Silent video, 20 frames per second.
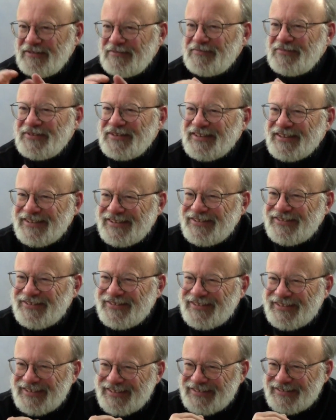number, you know,
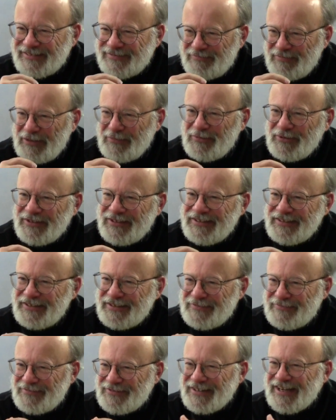or a biblical
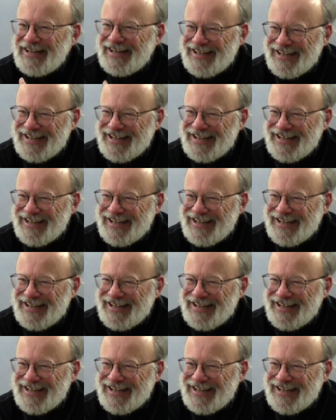number.